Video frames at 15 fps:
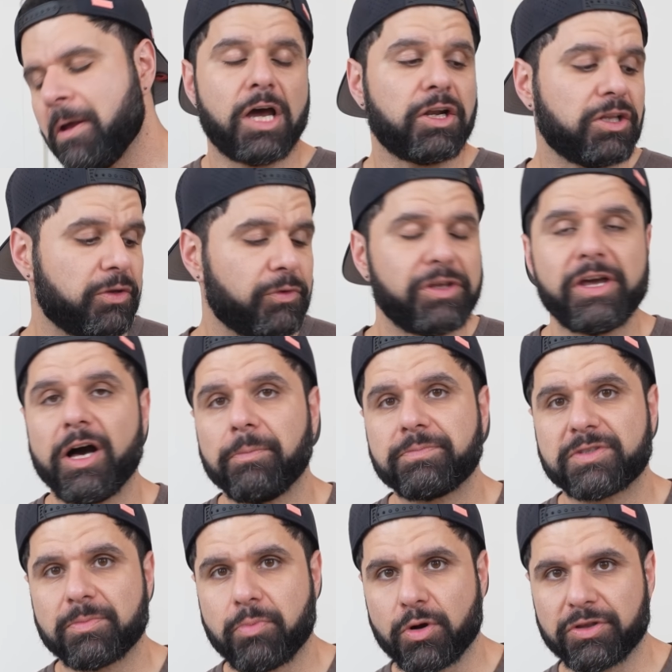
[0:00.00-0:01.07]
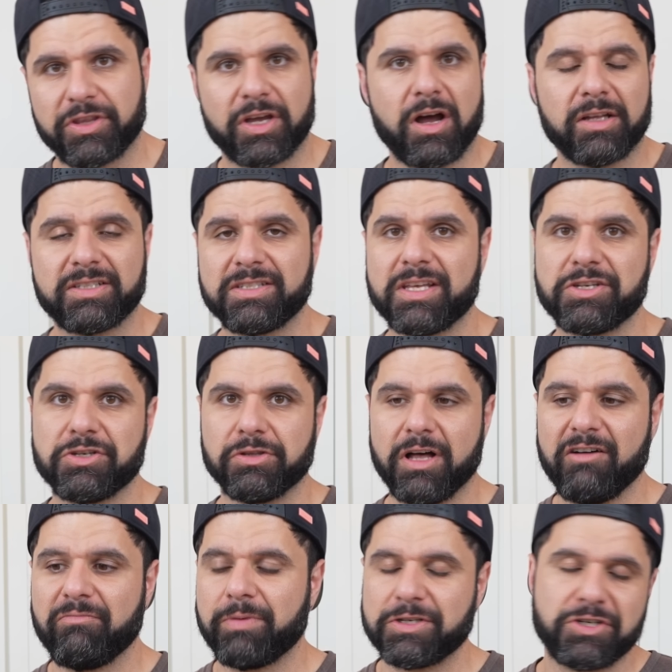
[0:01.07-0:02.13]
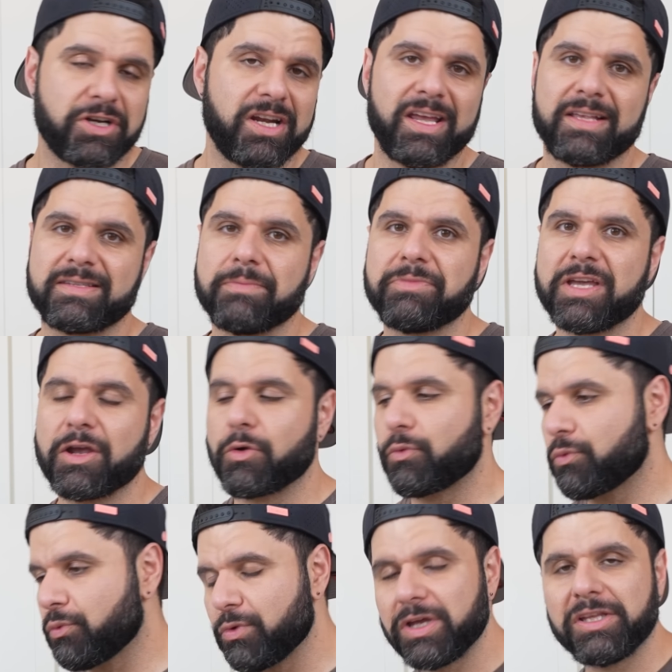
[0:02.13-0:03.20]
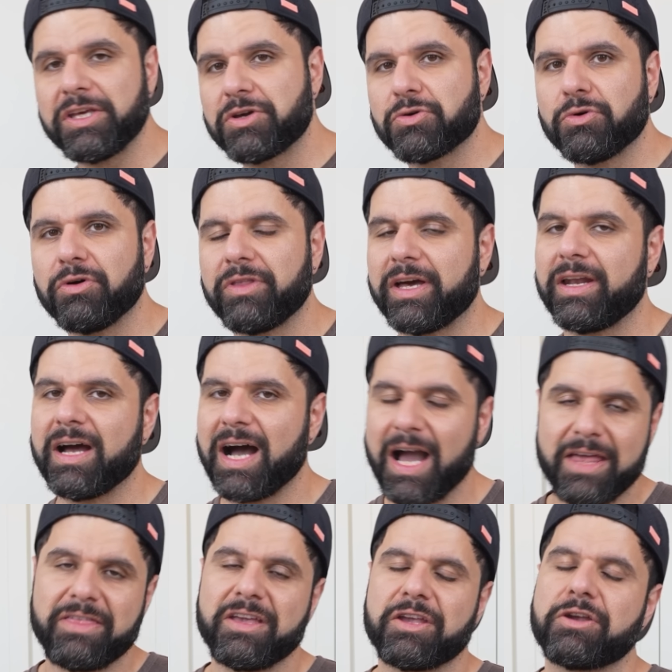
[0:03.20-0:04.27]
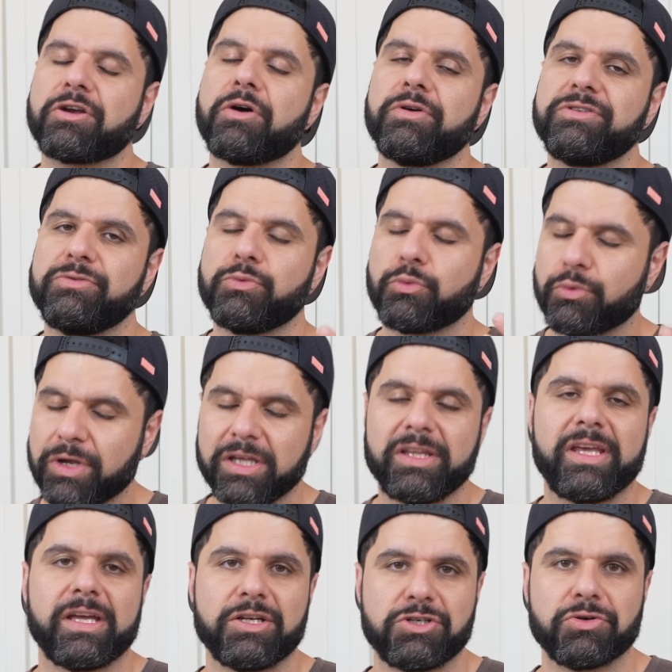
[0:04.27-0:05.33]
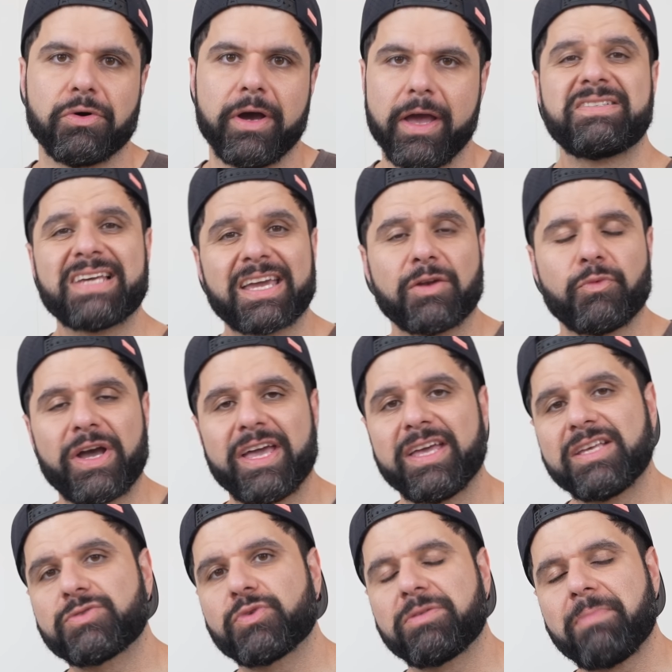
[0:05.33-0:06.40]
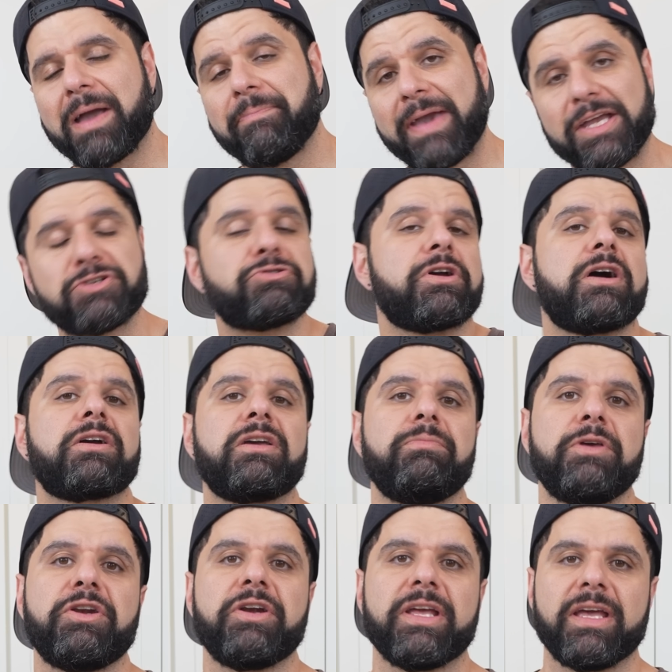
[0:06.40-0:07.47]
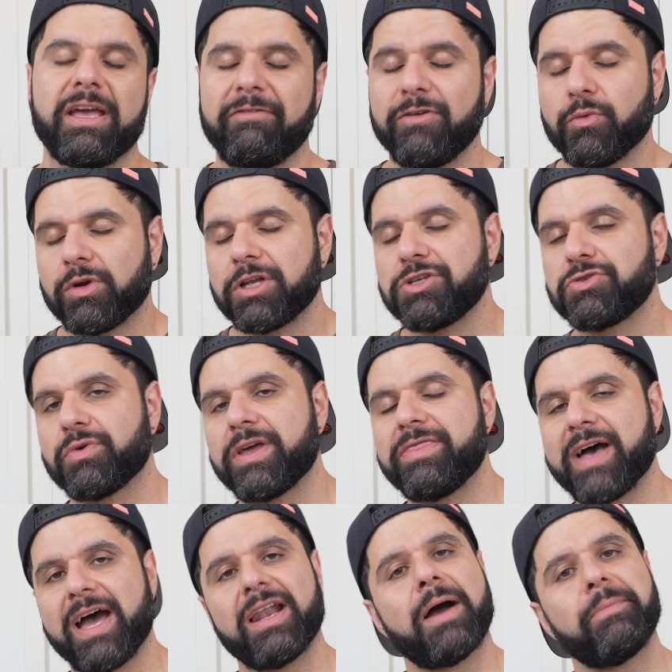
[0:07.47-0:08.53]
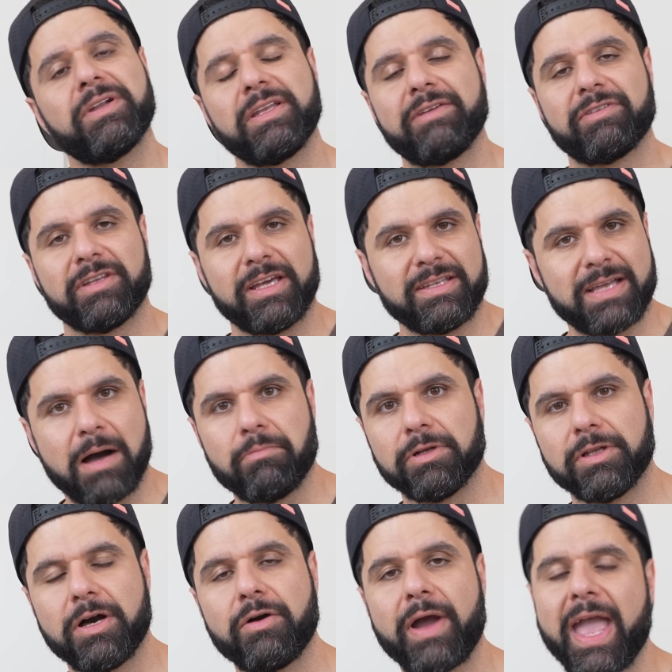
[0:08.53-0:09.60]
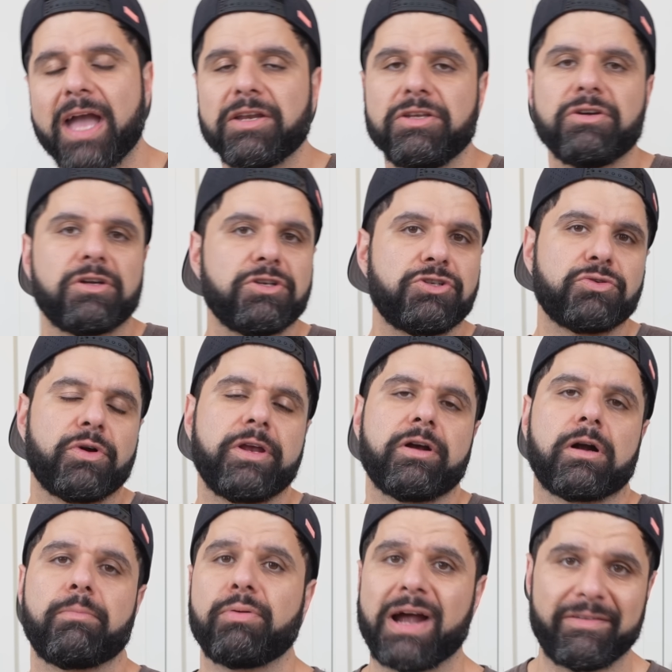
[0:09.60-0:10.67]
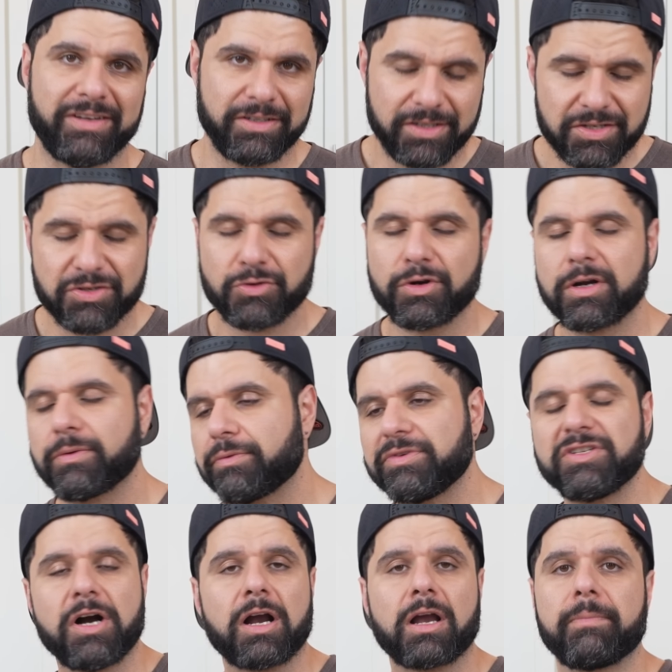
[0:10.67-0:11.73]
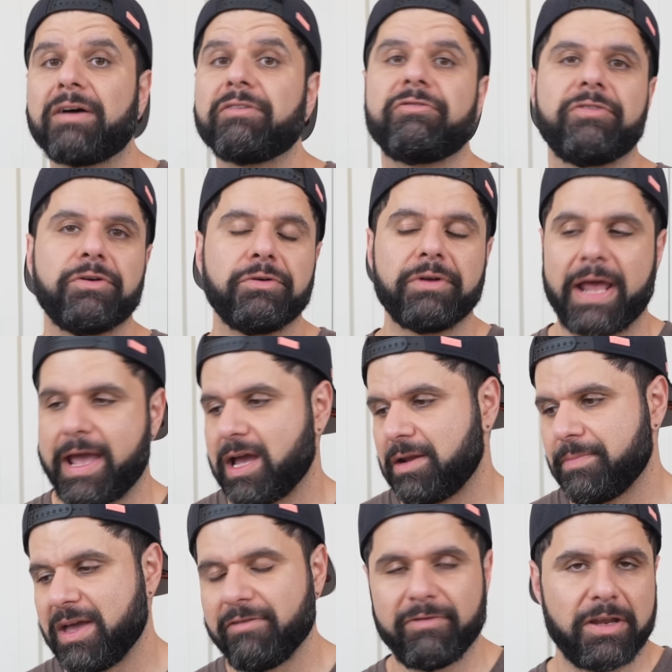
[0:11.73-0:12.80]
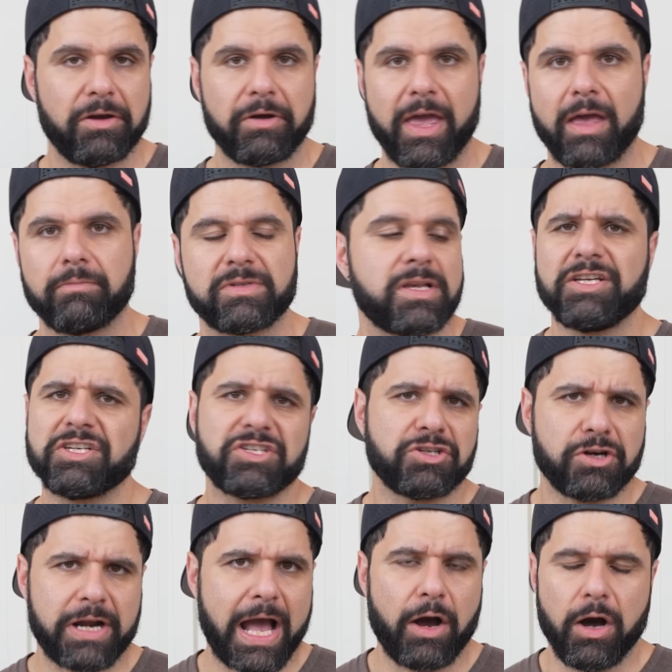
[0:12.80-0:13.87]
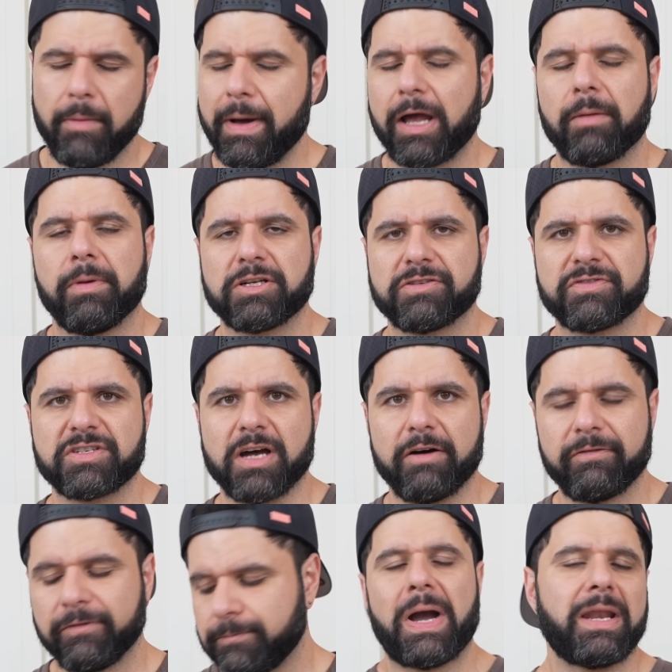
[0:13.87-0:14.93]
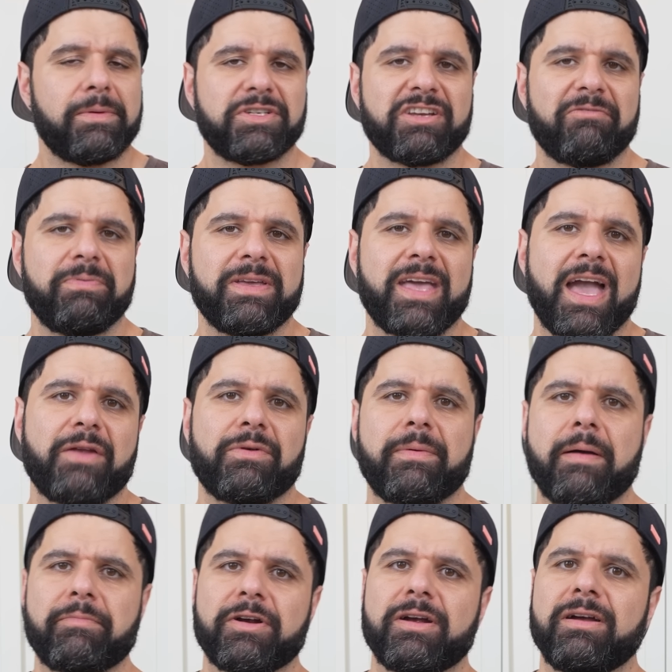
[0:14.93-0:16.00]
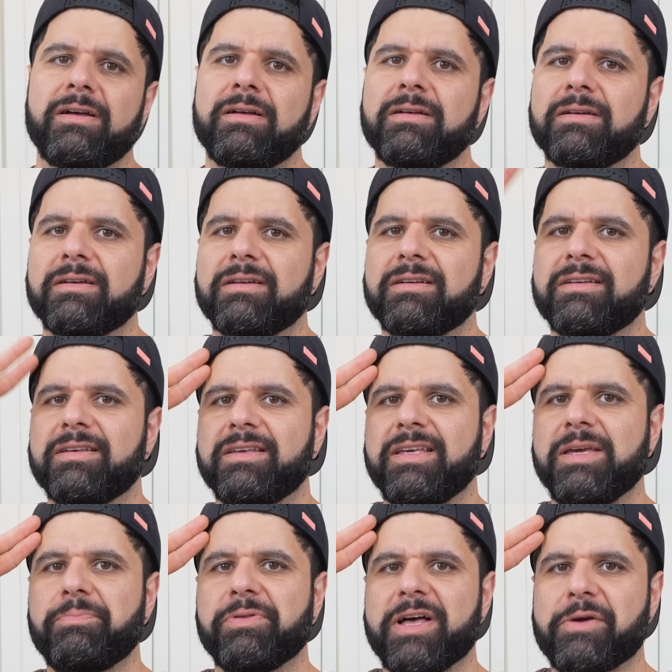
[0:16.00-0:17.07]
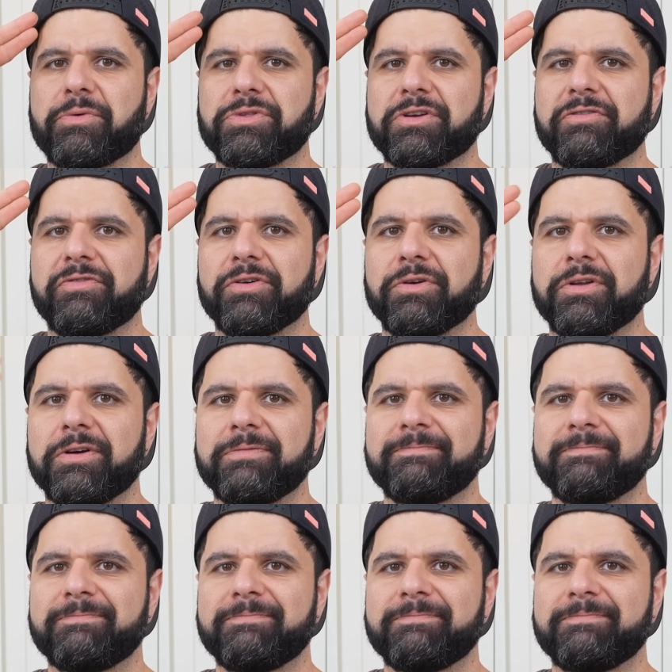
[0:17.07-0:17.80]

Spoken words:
Not only will you help support the content that you love, but you're gonna get something really cool that I think you're going to really enjoy. The second way is with my Patreon community. If you want to join that, I'm gonna leave a link down below, and you can join our private Discord where we talk about food, anime, video games, and just nerd out about a bunch of stuff. My name is Chef PK, and remember, keep playing with your food.